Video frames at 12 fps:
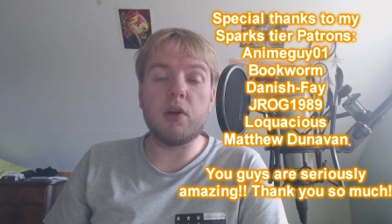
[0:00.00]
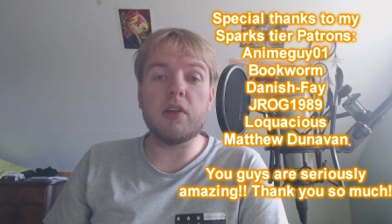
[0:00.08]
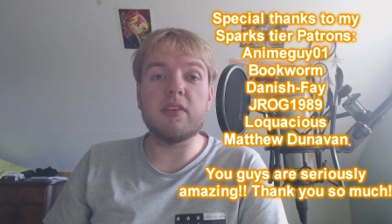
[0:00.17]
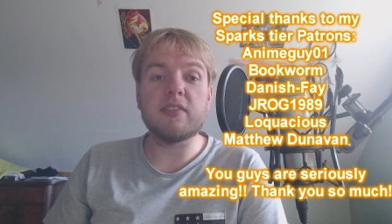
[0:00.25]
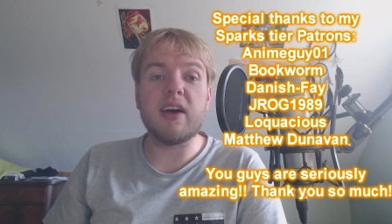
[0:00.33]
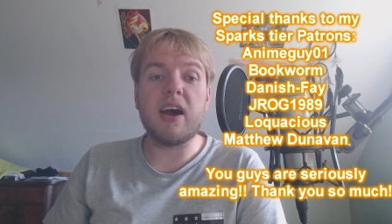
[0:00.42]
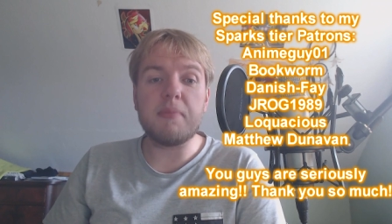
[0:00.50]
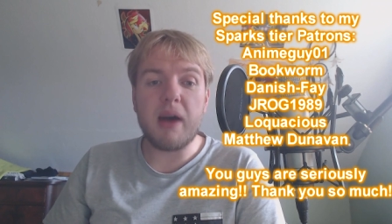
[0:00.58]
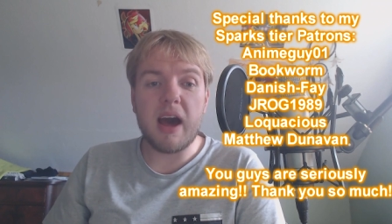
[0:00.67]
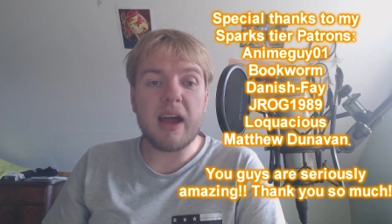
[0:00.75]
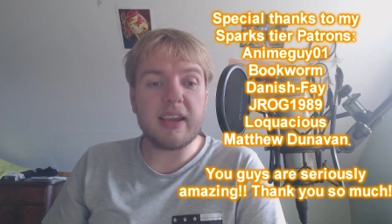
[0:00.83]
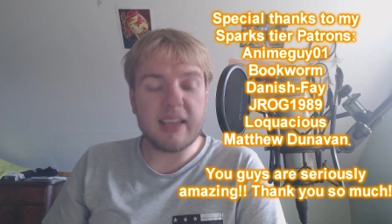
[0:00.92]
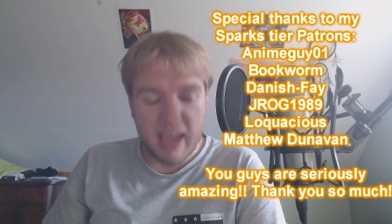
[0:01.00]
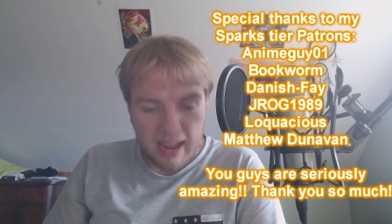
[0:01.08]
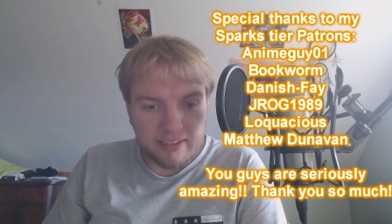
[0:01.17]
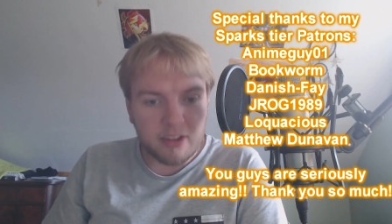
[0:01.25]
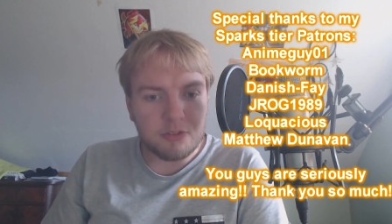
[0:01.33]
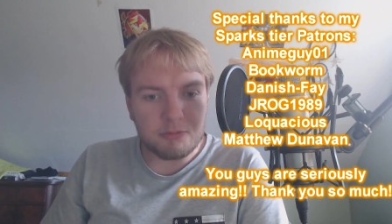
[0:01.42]
throughout this time. I
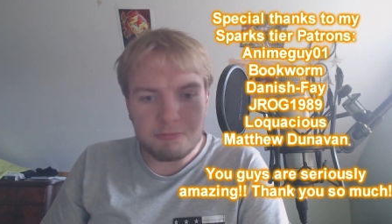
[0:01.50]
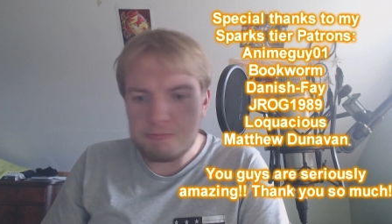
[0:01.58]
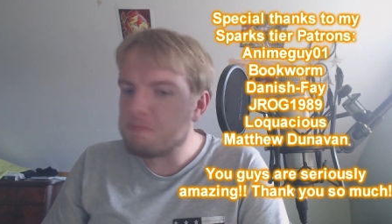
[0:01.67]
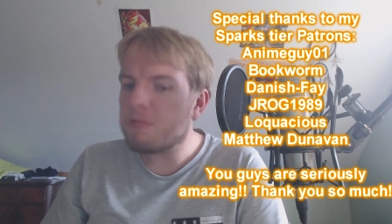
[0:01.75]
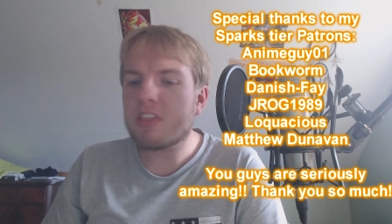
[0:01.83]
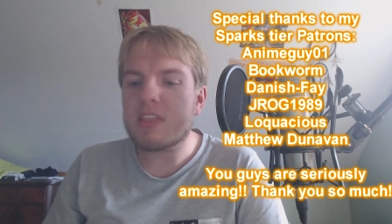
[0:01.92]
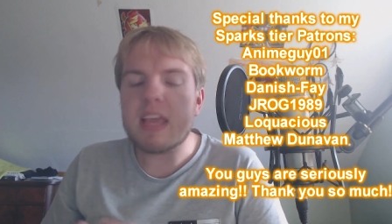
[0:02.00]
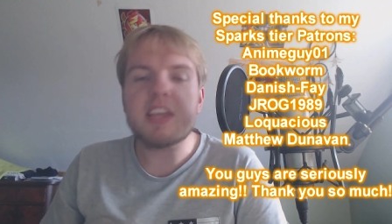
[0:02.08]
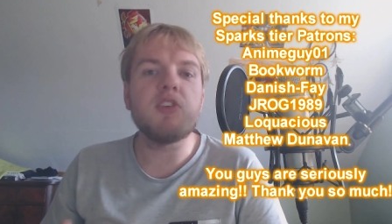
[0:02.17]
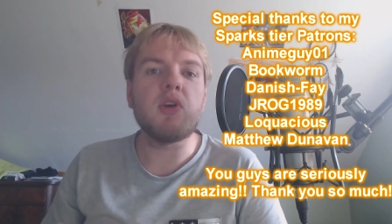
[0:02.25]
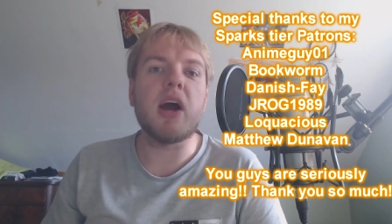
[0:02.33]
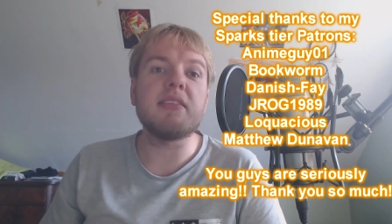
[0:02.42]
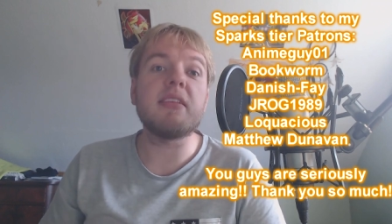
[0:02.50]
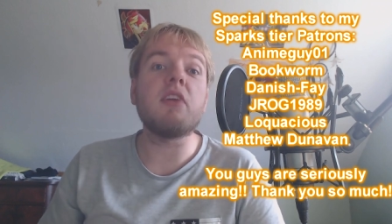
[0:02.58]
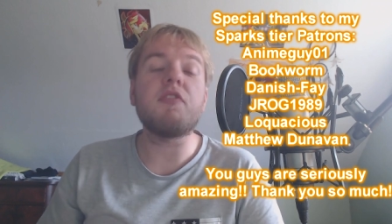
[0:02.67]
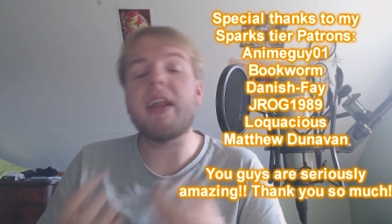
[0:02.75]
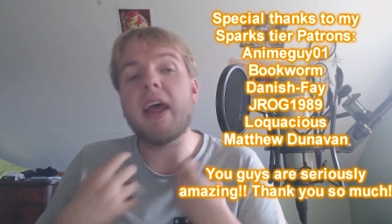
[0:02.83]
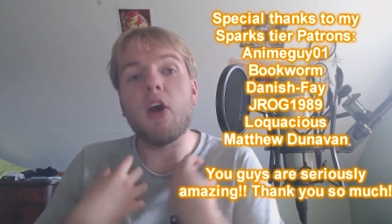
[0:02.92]
cannot thank you guys
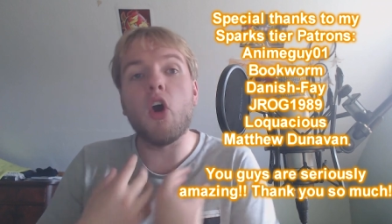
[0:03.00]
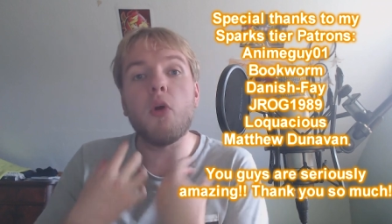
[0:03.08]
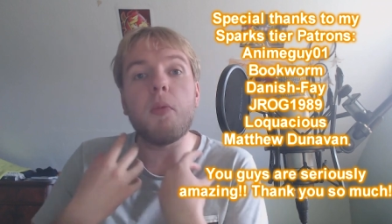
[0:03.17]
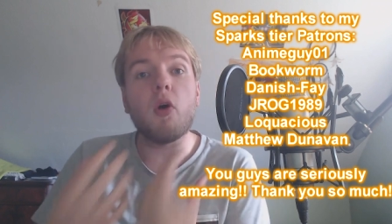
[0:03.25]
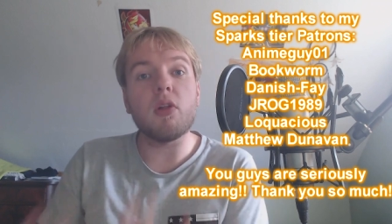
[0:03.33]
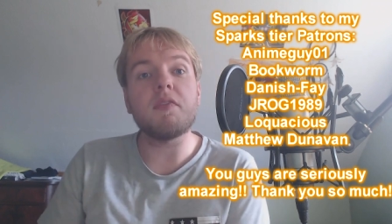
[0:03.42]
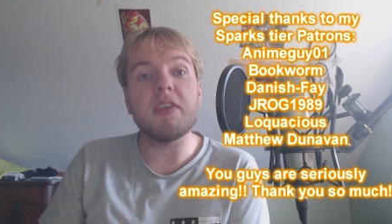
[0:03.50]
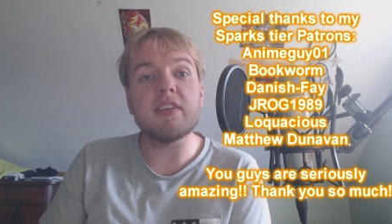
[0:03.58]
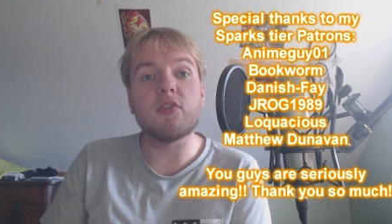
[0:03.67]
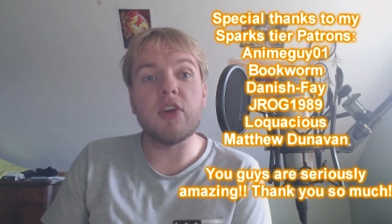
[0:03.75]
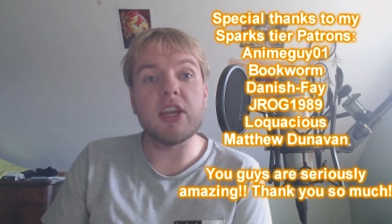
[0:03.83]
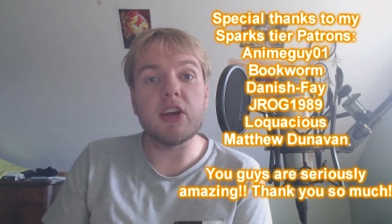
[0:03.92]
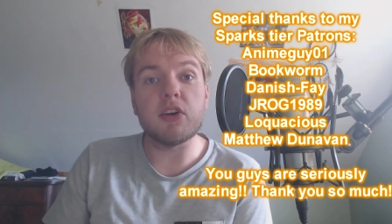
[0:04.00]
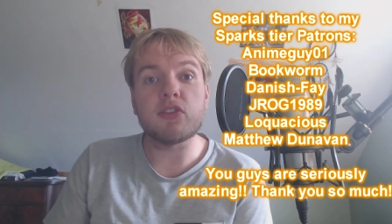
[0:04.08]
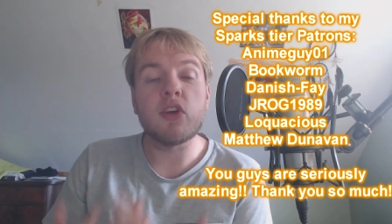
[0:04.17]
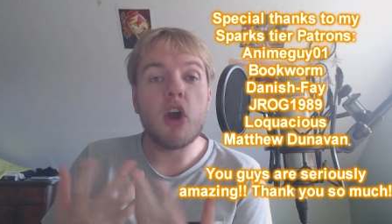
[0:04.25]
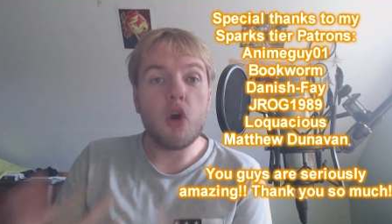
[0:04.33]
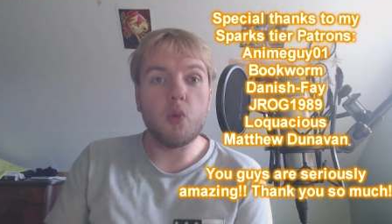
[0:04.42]
enough and I hope all of these
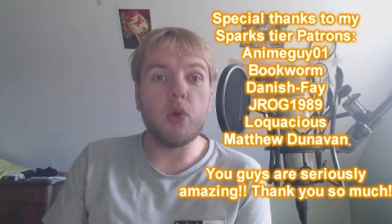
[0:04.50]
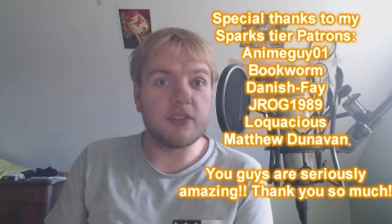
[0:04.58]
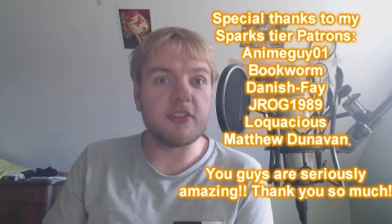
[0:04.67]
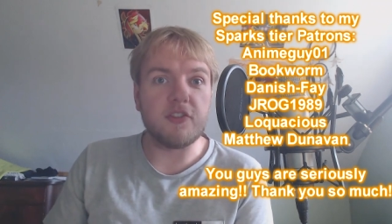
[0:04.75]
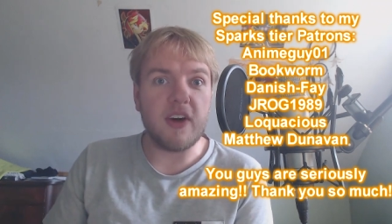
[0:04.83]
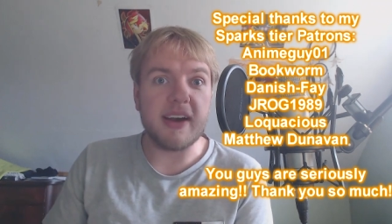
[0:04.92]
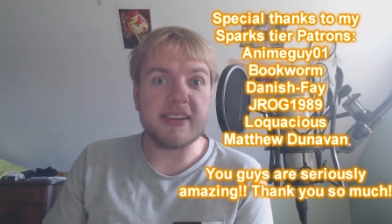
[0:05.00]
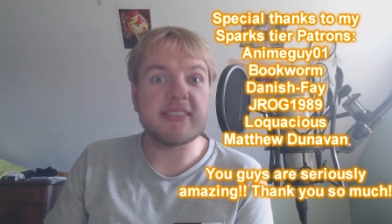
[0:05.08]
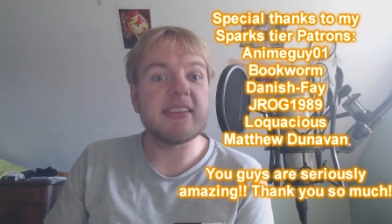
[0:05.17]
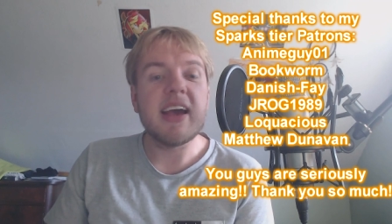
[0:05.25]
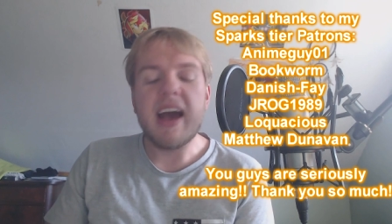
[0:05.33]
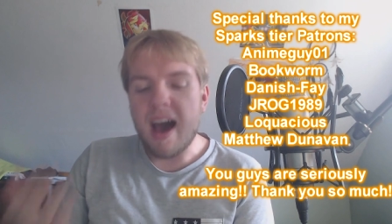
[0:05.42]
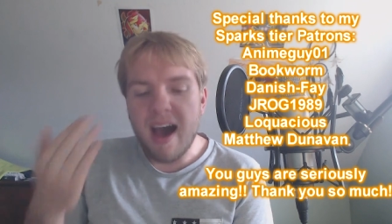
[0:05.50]
videos will suffice.